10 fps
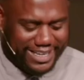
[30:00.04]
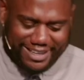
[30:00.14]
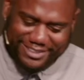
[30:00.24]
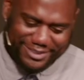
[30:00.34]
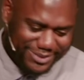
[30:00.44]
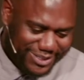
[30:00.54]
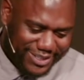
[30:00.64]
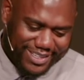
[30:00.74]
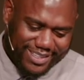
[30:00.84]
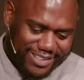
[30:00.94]
telling you,
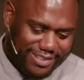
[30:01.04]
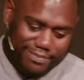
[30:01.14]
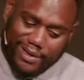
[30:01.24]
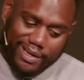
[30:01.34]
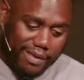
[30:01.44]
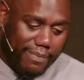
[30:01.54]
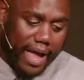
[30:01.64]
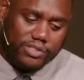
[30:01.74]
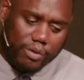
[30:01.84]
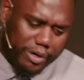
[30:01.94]
you better get
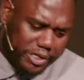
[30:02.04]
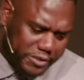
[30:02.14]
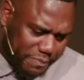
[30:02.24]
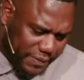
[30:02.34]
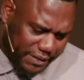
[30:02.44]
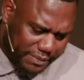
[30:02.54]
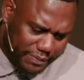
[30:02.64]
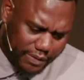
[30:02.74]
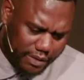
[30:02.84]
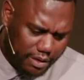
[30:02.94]
back to worshiping.
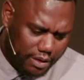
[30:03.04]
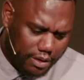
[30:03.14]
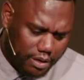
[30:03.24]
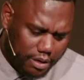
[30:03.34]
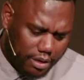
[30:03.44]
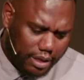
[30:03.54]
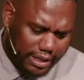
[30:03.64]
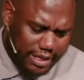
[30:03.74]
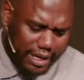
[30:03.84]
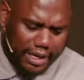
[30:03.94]

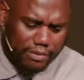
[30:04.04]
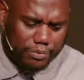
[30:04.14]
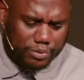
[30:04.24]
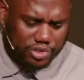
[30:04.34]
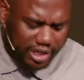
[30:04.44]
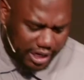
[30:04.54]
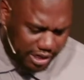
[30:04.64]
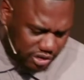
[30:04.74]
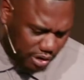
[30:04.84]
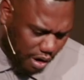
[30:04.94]
And God will
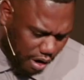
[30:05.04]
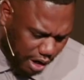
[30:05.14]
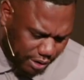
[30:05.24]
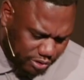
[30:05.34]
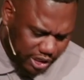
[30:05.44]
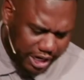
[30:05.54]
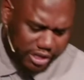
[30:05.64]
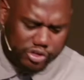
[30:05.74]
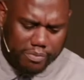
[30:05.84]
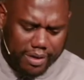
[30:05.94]
change your heart. He'll
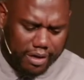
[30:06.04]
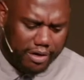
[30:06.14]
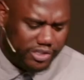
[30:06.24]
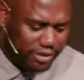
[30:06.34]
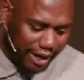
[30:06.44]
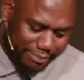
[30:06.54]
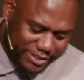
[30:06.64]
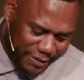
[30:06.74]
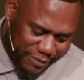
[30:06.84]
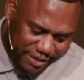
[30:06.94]
change your marriage. He'll,
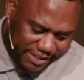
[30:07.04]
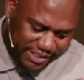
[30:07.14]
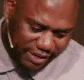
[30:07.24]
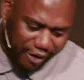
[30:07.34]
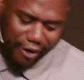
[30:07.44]
I'm telling you, this is